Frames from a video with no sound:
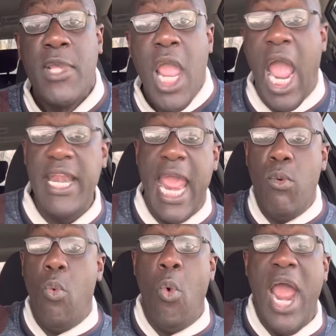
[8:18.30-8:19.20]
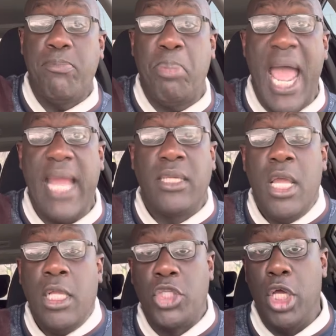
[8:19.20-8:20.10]
And they went back
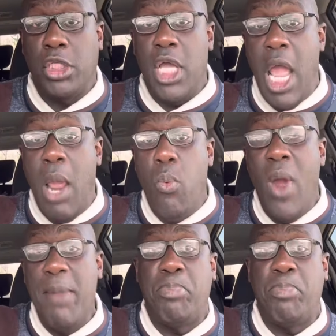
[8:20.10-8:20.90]
to and went